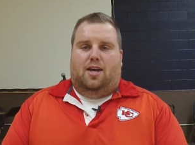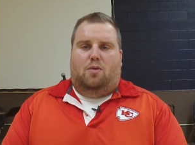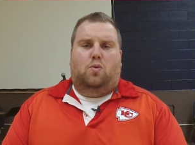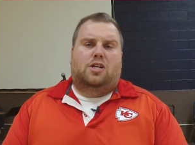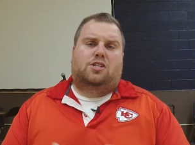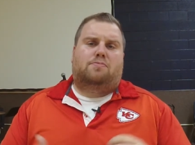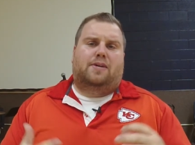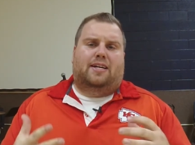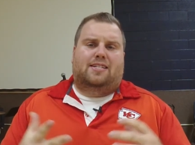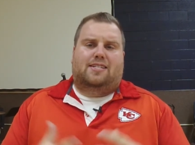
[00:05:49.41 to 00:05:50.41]
And we should
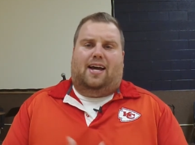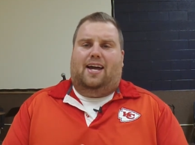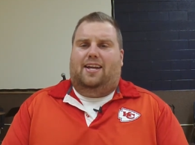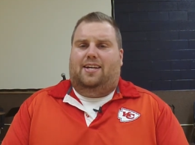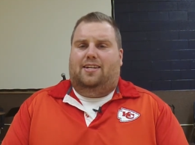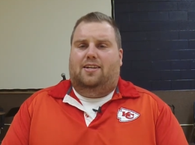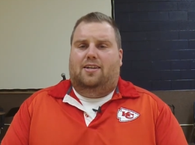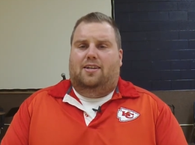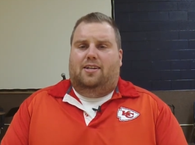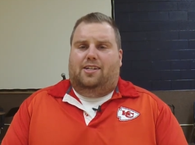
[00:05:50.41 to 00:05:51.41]
be excited
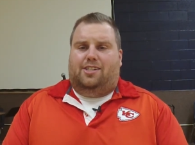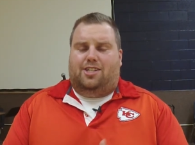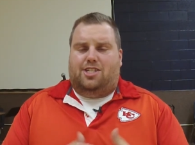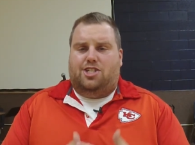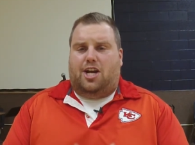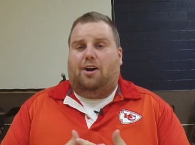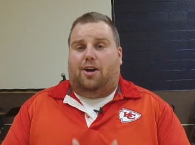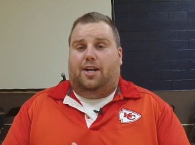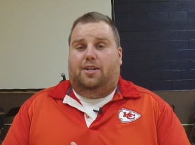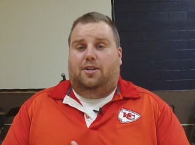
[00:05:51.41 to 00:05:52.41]
to
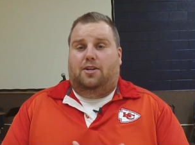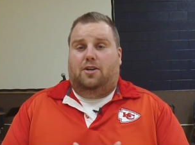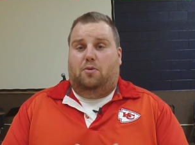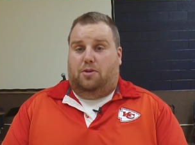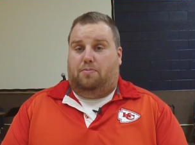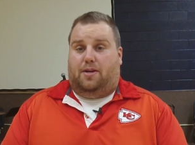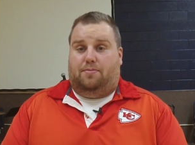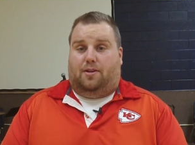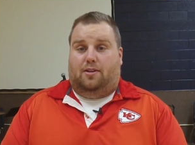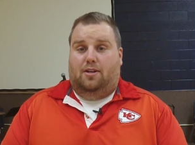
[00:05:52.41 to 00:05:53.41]
share it with
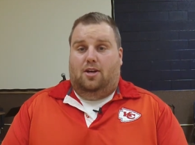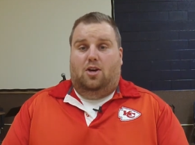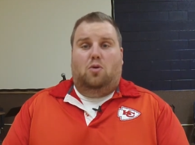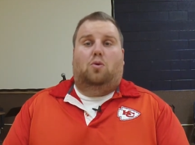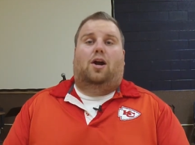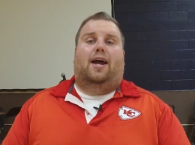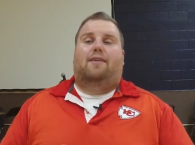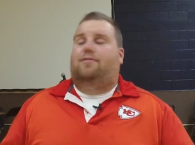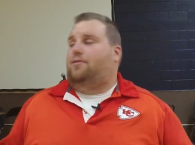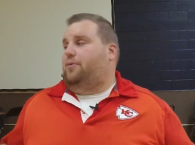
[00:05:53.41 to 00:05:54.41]
people
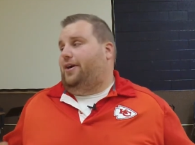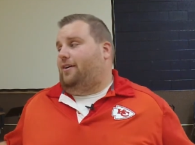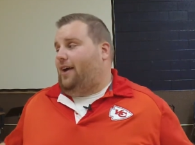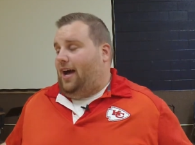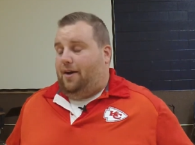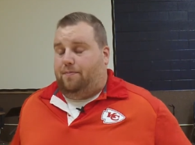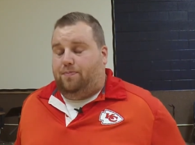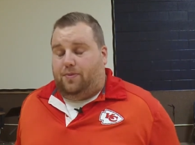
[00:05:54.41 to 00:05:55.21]
wherever we are at.